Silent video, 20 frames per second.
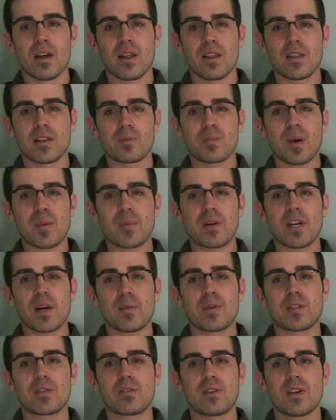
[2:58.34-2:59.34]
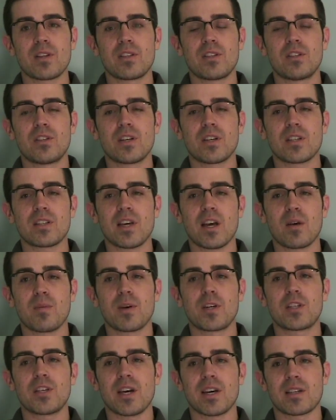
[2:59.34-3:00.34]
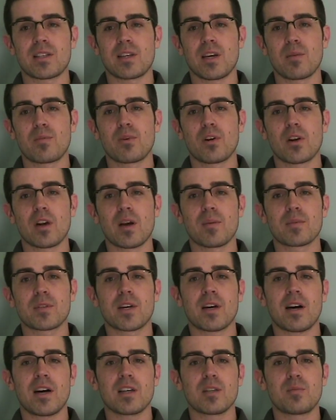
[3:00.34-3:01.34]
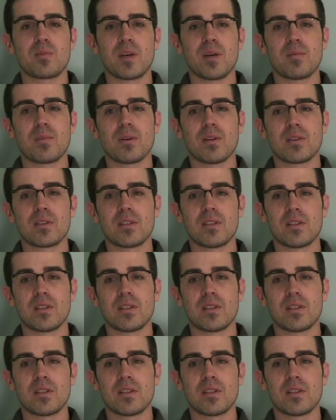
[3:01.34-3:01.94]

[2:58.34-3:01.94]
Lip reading: This paper demonstrates just how much ex-gay programs cause people to